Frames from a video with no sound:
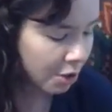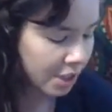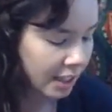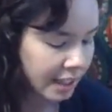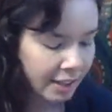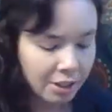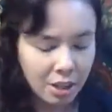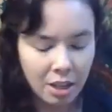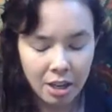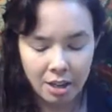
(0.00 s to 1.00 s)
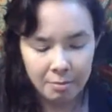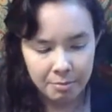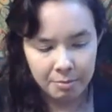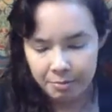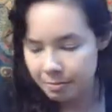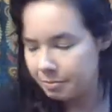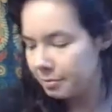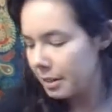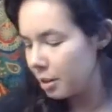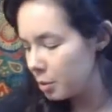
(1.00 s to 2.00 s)
there's a ton out there.
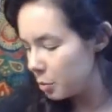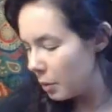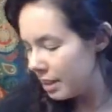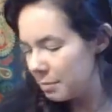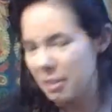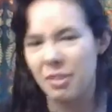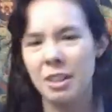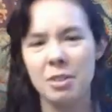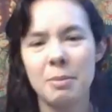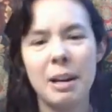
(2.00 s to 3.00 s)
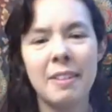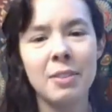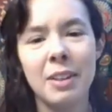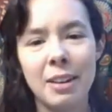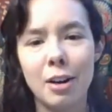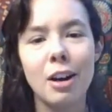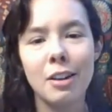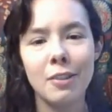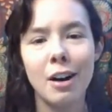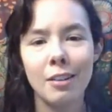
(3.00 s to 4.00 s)
There was one that my friend used to buy that you like
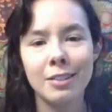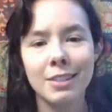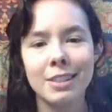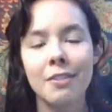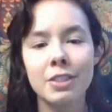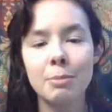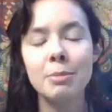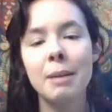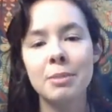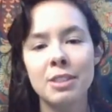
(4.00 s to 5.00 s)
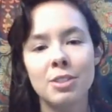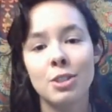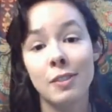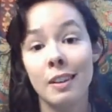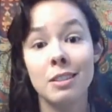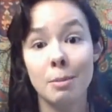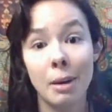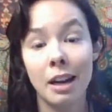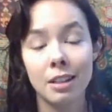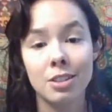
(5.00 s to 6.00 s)
carve off and stuff. Sometimes it's just fancy
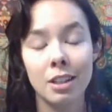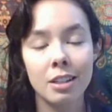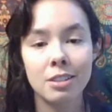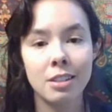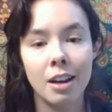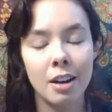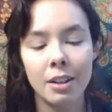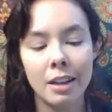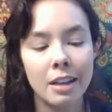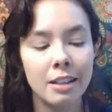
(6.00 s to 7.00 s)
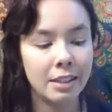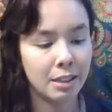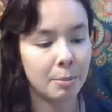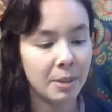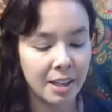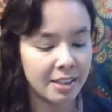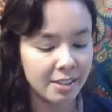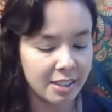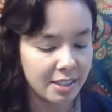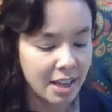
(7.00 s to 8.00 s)
packaging. It's not like anything that
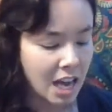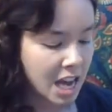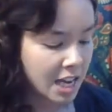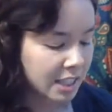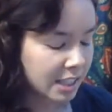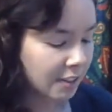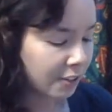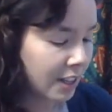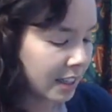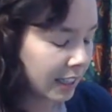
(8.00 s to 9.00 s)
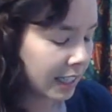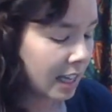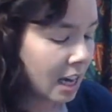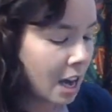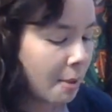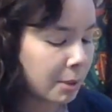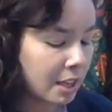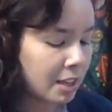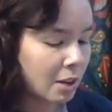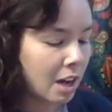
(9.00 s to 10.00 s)
applies like differently.
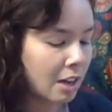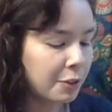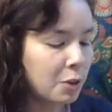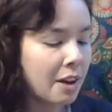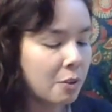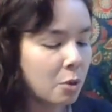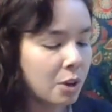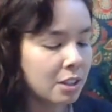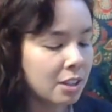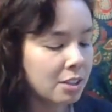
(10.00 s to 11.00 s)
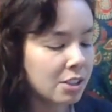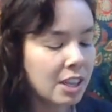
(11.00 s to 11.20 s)
But if you have oilier